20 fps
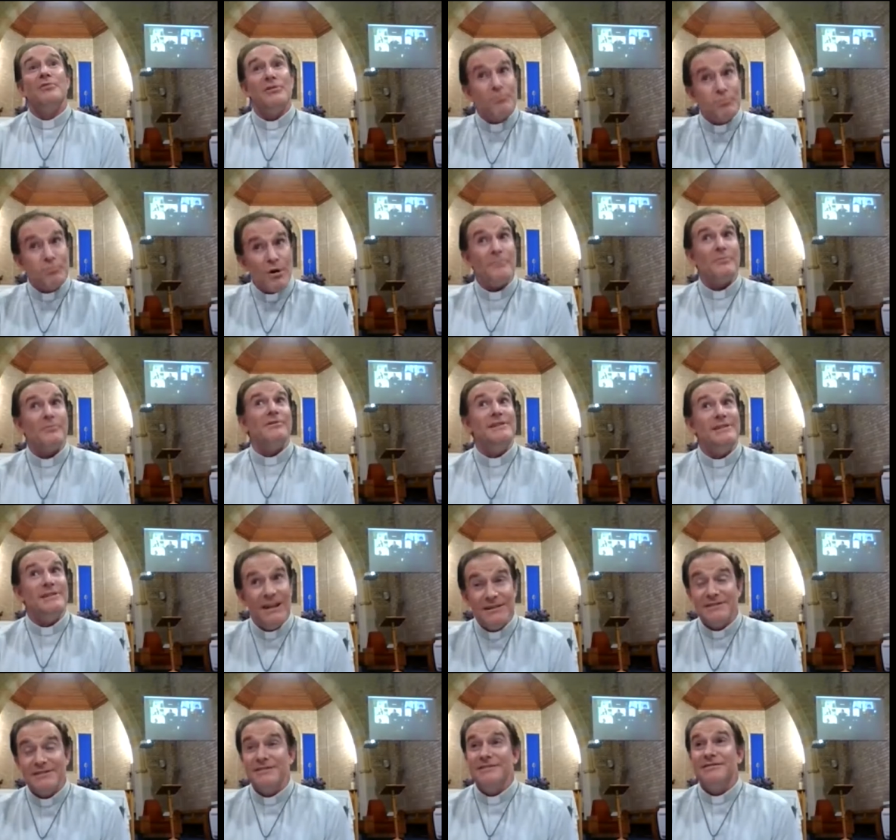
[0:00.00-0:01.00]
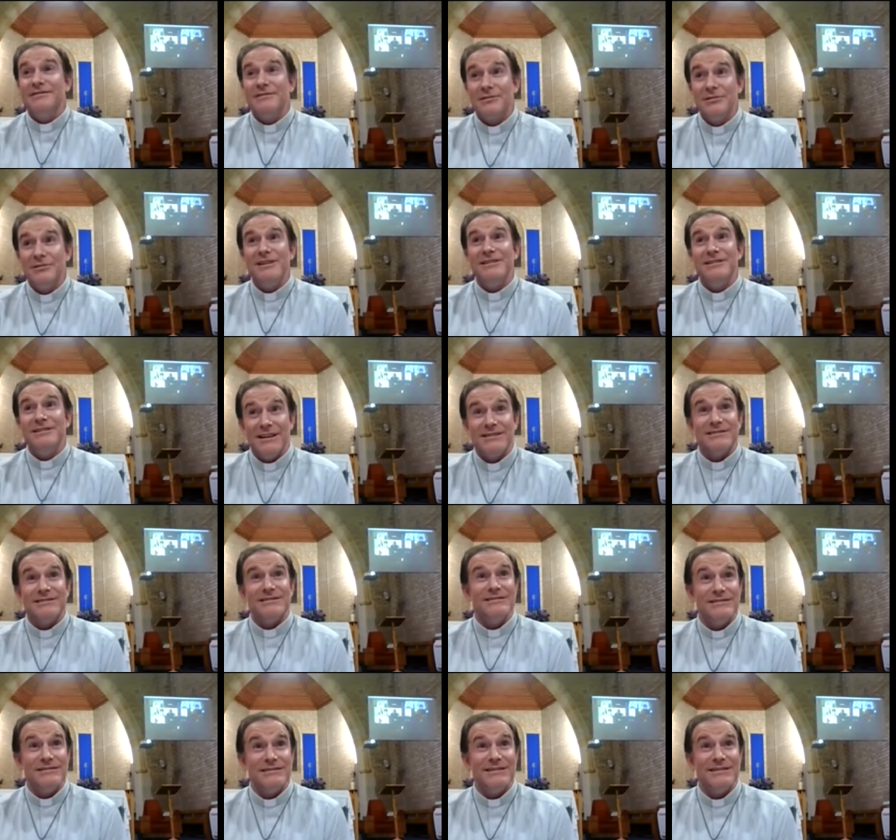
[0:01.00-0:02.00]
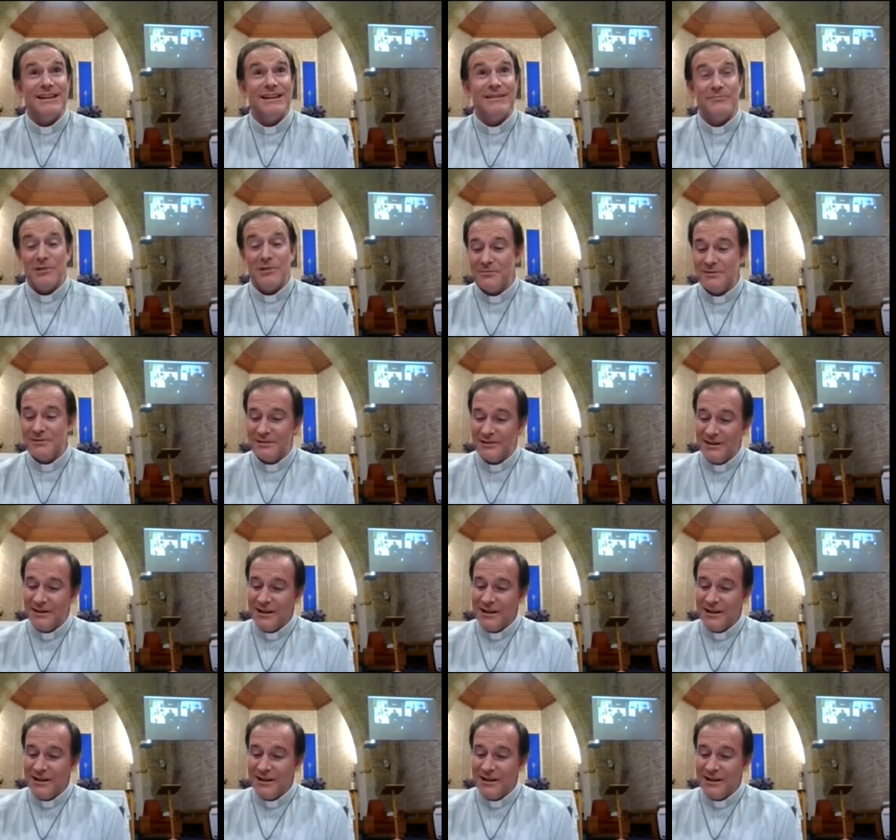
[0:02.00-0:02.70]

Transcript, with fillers: proper intentions, good intentions in that moment.